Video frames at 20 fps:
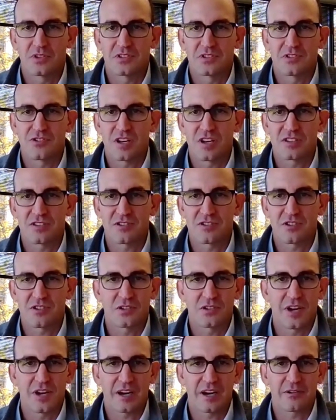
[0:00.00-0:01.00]

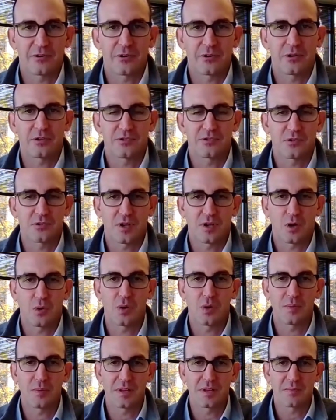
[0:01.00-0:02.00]
industrial and agricultural
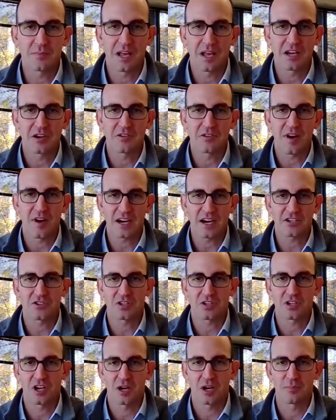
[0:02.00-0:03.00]
equipment
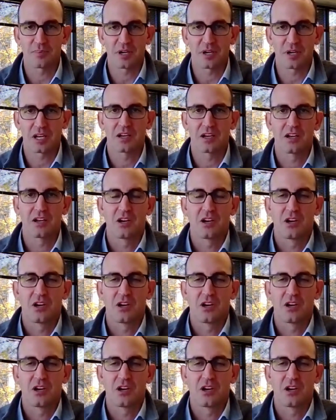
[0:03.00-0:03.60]
manufacturing company